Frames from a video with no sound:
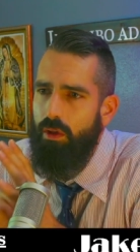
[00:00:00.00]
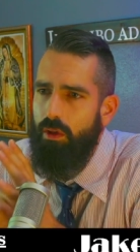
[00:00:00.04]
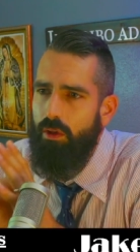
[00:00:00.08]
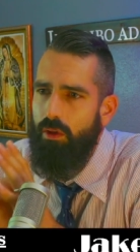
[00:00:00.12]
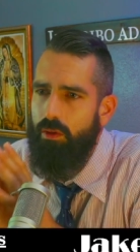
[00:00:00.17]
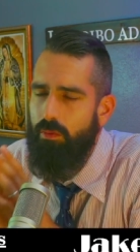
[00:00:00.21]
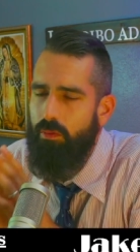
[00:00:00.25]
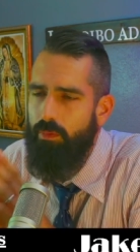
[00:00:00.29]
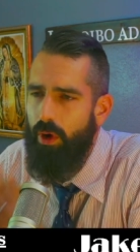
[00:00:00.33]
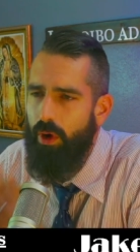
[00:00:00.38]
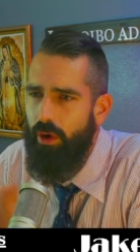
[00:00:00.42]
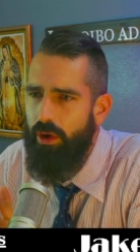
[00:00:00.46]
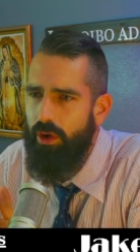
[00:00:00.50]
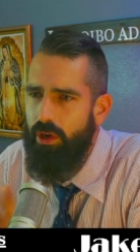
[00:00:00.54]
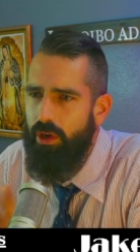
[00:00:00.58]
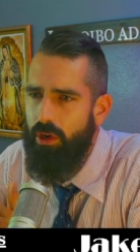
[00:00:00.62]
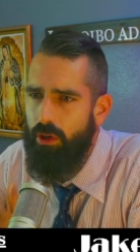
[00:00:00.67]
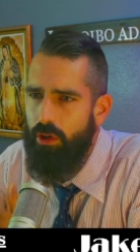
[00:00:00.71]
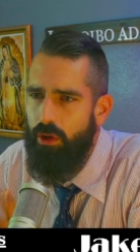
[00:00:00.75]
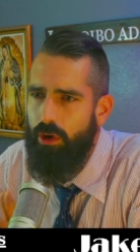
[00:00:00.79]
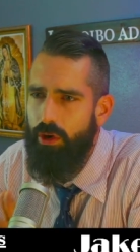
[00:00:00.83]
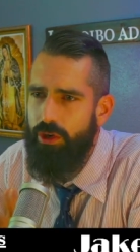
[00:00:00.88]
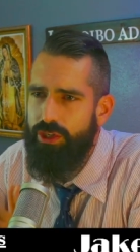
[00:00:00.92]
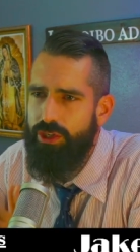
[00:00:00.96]
Married
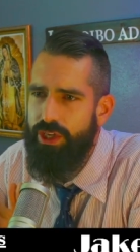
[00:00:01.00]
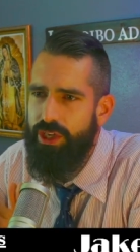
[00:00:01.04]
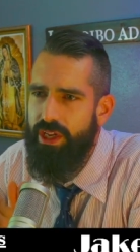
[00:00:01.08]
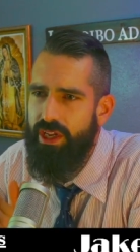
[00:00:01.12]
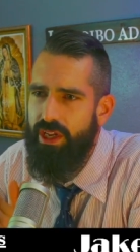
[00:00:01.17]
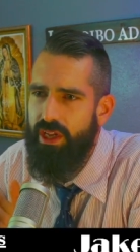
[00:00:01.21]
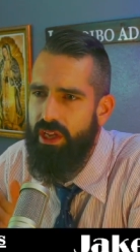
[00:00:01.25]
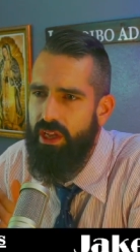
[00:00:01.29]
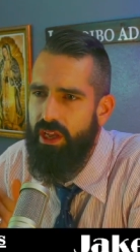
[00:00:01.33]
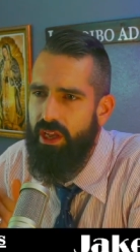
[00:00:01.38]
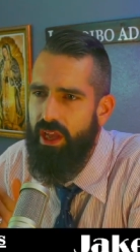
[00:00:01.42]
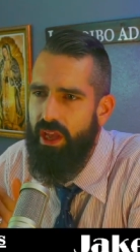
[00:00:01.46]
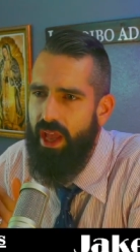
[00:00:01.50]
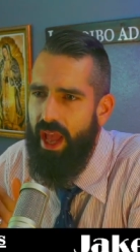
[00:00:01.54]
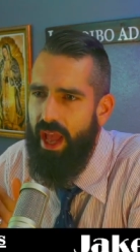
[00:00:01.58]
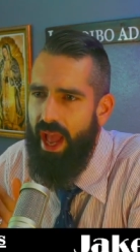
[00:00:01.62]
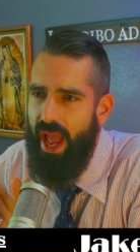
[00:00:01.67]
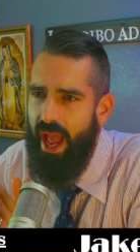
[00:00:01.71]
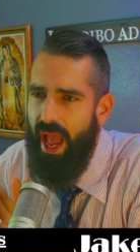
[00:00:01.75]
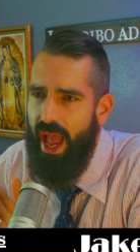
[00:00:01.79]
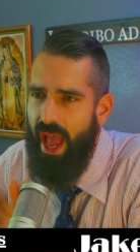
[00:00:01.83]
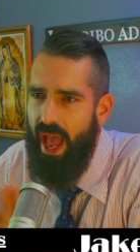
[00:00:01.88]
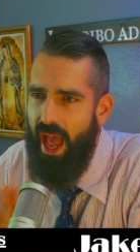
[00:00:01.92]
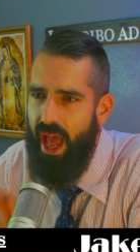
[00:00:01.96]
clergy
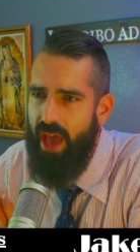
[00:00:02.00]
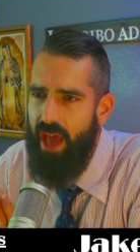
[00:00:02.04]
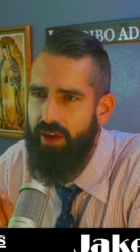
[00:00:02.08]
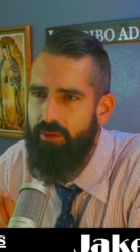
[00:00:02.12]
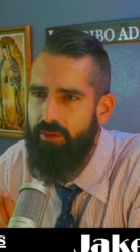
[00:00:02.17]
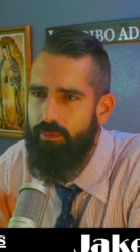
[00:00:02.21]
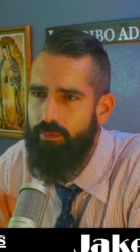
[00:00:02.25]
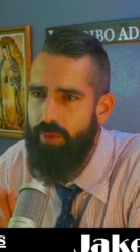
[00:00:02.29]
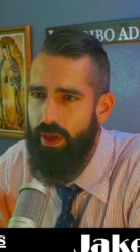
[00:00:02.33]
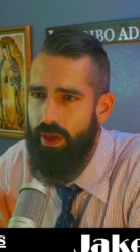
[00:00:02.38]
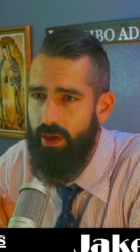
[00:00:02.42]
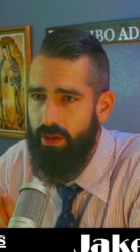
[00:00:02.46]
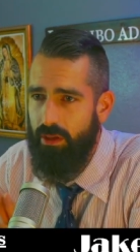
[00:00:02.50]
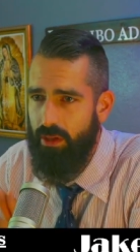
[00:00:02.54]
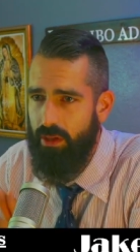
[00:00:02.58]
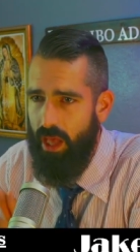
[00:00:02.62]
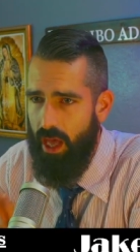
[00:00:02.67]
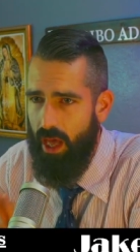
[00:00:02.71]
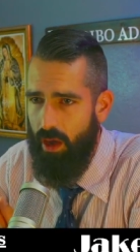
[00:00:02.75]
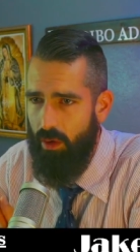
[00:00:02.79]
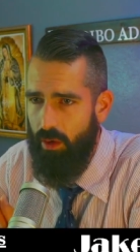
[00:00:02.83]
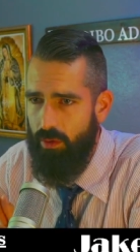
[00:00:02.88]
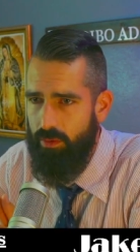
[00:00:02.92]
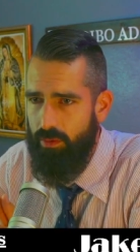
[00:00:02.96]
had been
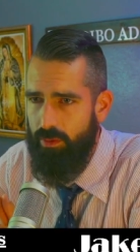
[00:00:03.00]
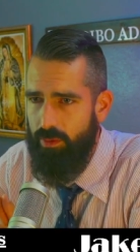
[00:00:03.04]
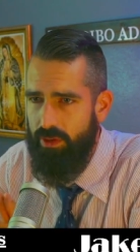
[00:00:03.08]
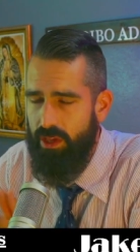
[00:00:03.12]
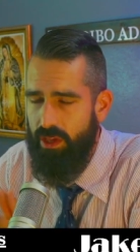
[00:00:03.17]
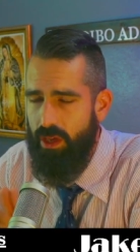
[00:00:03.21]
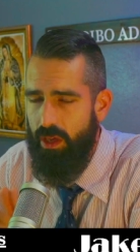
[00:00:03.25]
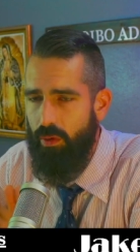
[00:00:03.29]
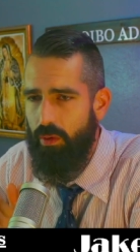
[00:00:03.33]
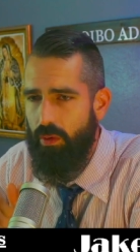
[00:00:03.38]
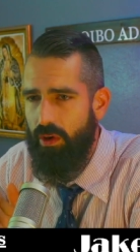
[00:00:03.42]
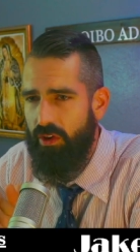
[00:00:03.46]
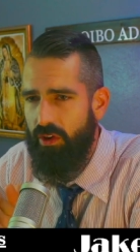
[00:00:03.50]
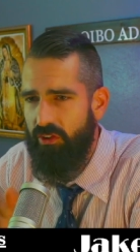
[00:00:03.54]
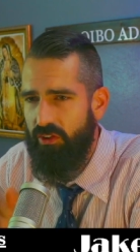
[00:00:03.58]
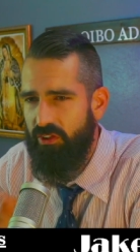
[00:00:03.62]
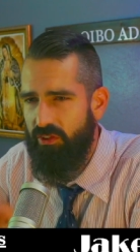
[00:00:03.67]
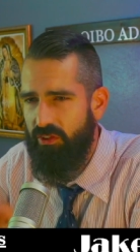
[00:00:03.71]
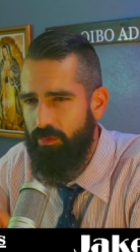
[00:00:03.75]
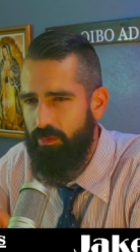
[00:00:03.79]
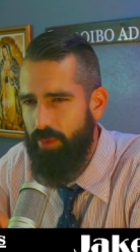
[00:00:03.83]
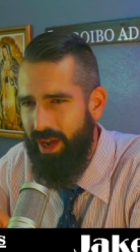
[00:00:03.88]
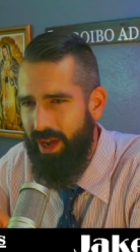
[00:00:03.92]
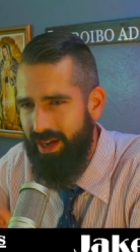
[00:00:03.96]
allowed, but they were
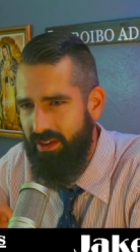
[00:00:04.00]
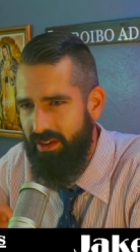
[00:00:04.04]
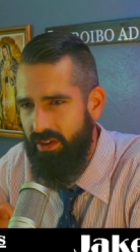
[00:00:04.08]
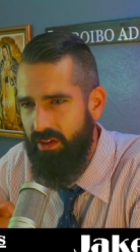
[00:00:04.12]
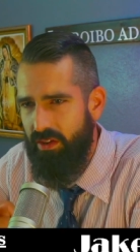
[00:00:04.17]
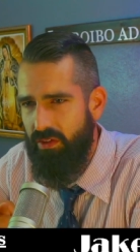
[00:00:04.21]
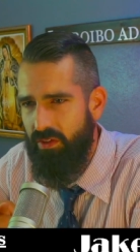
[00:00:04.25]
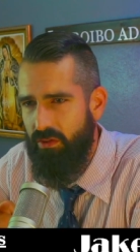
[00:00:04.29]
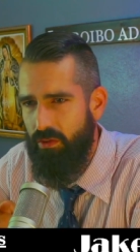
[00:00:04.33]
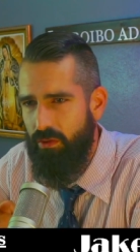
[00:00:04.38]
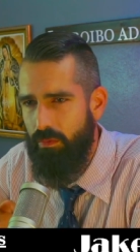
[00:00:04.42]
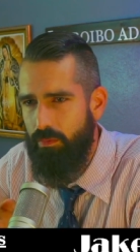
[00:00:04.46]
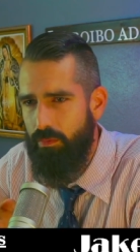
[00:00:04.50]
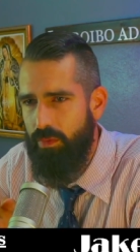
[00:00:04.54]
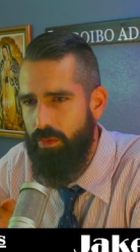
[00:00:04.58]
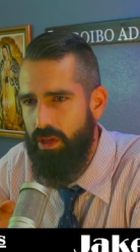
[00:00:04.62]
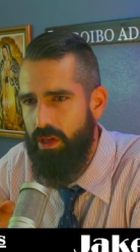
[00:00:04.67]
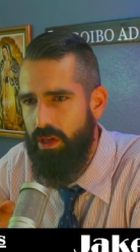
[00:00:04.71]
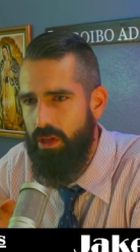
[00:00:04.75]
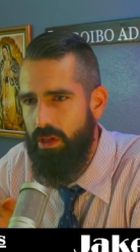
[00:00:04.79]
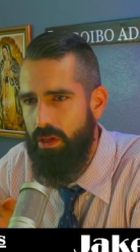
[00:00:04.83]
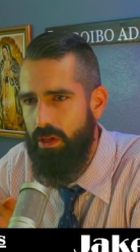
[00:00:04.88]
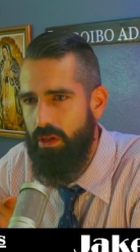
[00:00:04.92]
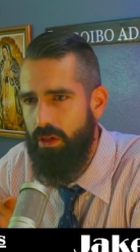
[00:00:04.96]
expected to
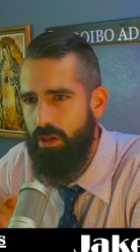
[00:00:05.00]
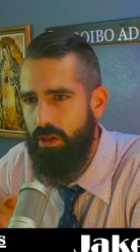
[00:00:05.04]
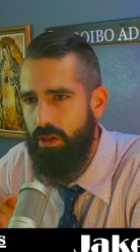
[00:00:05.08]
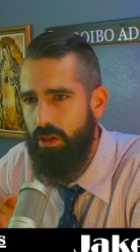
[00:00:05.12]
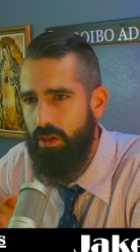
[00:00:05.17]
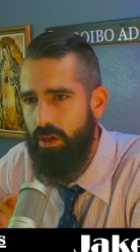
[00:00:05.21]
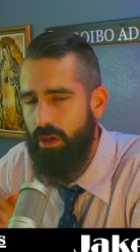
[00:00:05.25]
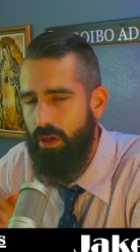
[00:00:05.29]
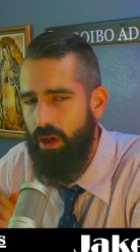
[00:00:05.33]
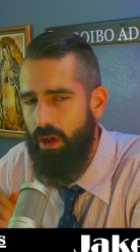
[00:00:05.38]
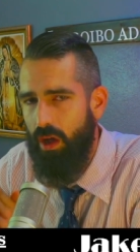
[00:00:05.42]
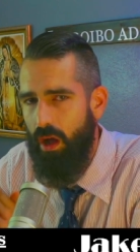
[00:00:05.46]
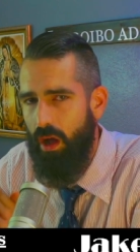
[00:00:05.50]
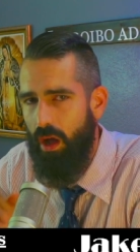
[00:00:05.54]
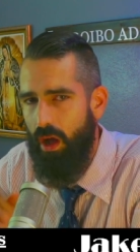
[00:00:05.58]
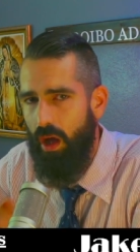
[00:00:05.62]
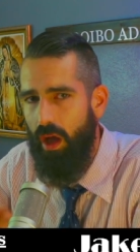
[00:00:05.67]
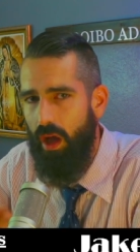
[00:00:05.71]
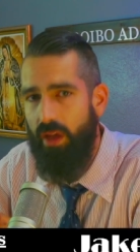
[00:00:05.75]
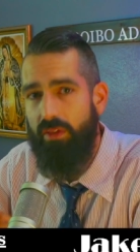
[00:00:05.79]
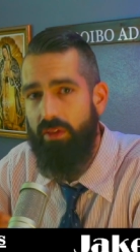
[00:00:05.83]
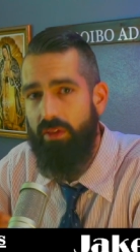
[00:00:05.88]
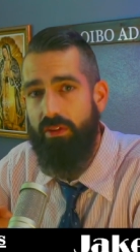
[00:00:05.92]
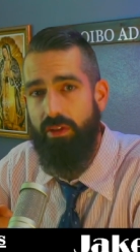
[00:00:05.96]
be
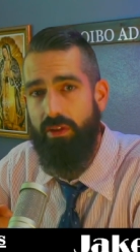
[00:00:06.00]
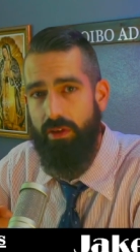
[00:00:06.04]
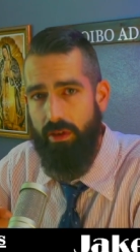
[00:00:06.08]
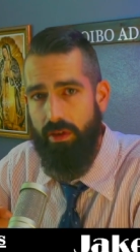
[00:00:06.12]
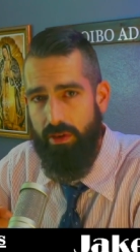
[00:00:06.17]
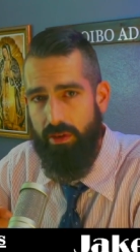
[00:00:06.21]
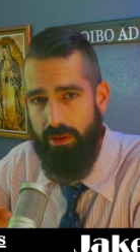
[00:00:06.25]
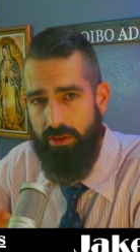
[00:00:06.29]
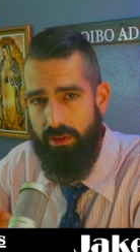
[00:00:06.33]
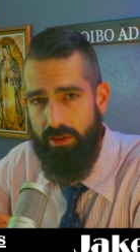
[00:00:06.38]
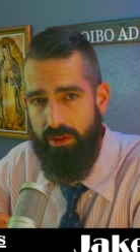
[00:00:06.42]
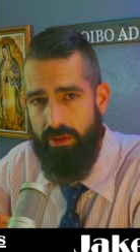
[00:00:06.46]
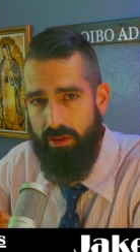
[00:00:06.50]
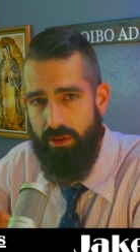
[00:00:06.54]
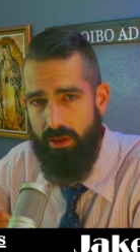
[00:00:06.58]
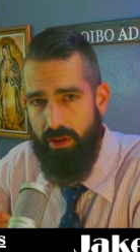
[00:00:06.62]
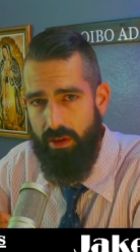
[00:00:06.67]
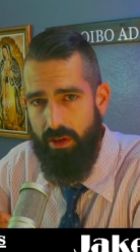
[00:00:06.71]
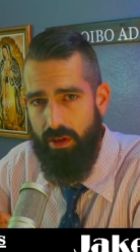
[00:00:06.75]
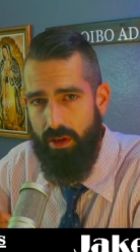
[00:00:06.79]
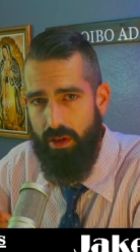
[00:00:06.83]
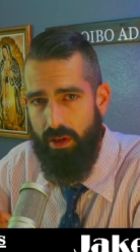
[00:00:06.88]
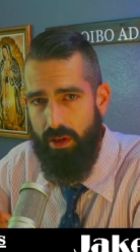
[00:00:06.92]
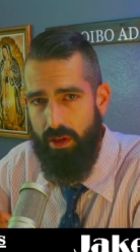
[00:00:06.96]
continent
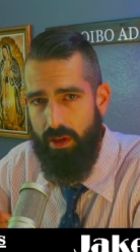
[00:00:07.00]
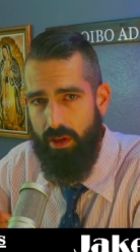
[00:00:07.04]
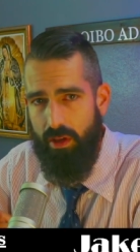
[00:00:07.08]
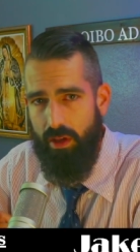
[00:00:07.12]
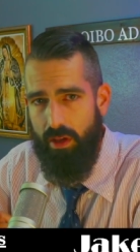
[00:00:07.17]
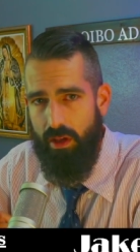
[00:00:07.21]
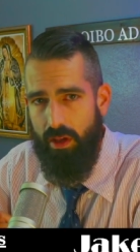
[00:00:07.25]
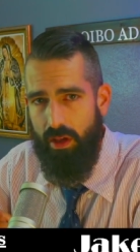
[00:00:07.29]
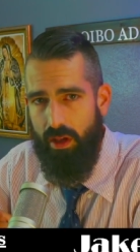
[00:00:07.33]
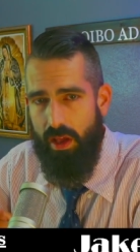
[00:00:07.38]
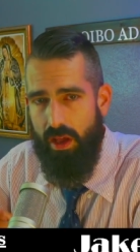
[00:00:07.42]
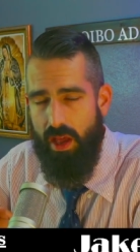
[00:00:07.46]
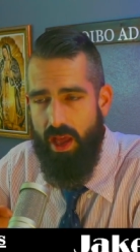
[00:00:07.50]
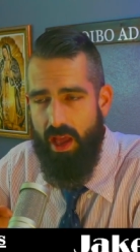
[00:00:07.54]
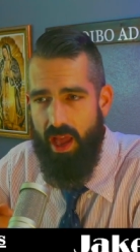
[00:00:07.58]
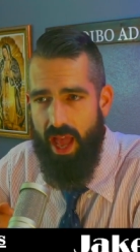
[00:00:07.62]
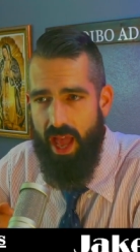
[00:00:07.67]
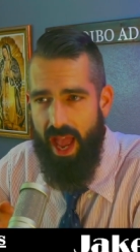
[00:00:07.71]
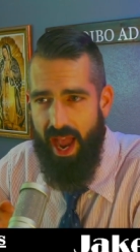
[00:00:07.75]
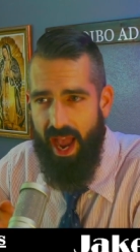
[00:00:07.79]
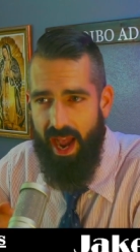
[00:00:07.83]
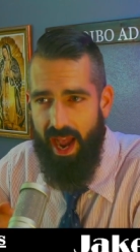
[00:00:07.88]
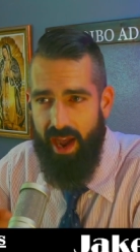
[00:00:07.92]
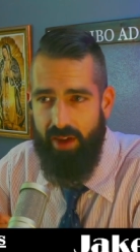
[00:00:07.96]

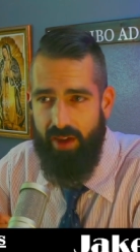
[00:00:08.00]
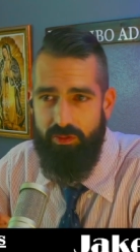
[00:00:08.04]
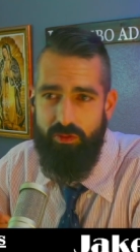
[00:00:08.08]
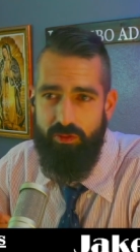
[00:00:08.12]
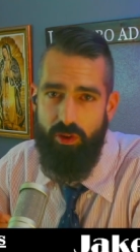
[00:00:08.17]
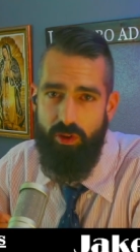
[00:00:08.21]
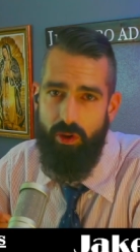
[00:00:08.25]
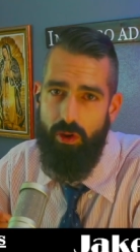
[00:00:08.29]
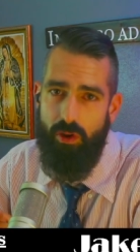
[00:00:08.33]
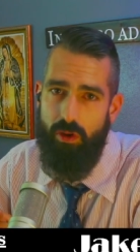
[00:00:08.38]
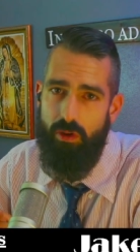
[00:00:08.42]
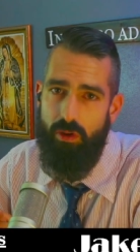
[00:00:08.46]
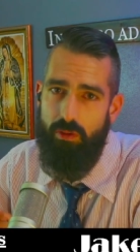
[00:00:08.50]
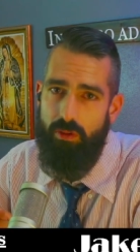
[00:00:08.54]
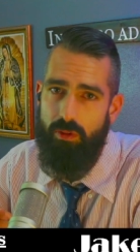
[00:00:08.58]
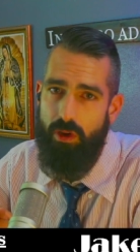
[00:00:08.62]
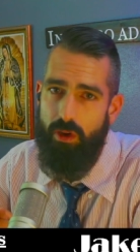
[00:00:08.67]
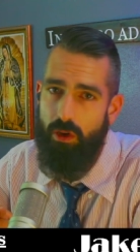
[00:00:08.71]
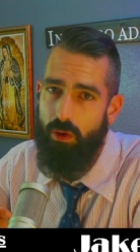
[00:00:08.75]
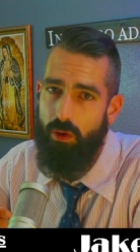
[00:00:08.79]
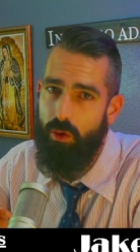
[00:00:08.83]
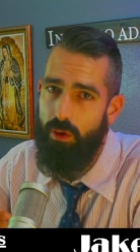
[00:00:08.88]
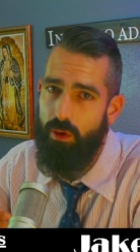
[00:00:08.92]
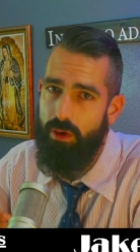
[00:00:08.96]
after their
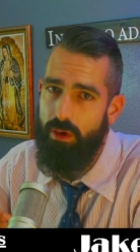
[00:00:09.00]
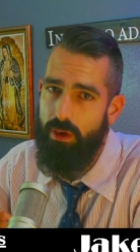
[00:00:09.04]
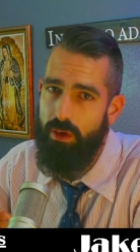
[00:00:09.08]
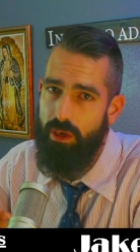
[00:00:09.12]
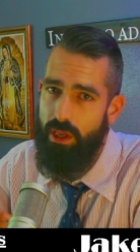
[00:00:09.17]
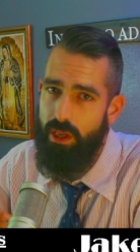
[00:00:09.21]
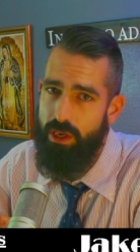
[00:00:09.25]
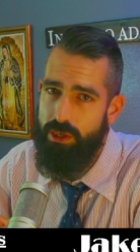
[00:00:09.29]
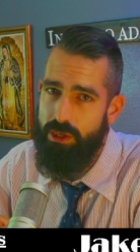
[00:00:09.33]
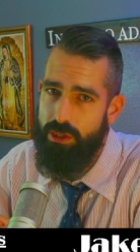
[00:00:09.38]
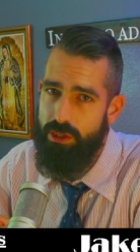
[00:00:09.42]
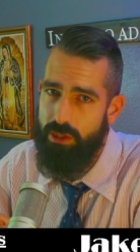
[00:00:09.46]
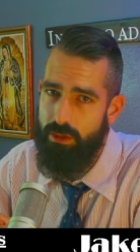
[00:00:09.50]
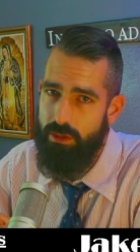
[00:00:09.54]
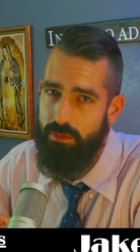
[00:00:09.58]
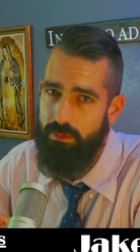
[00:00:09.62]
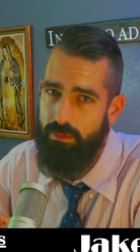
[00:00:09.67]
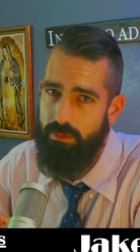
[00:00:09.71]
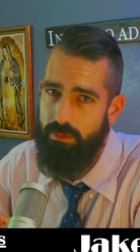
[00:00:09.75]
ordination.